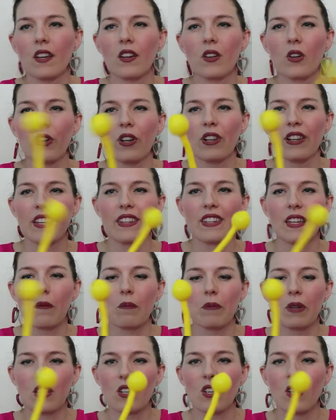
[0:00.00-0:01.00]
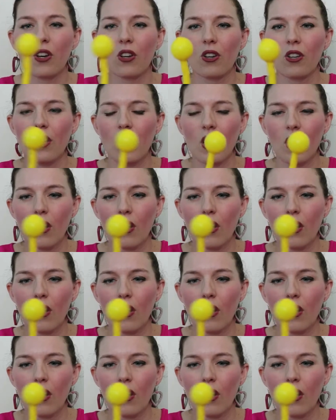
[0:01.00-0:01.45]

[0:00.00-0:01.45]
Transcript: Gonna let that bit go.